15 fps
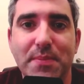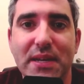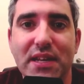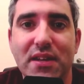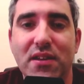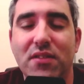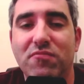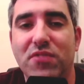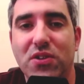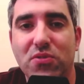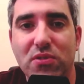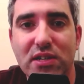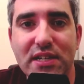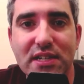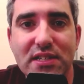been
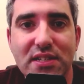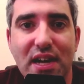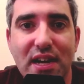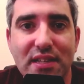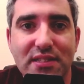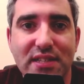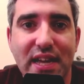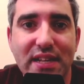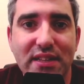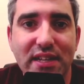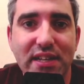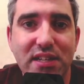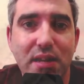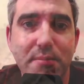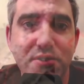recorded on satellite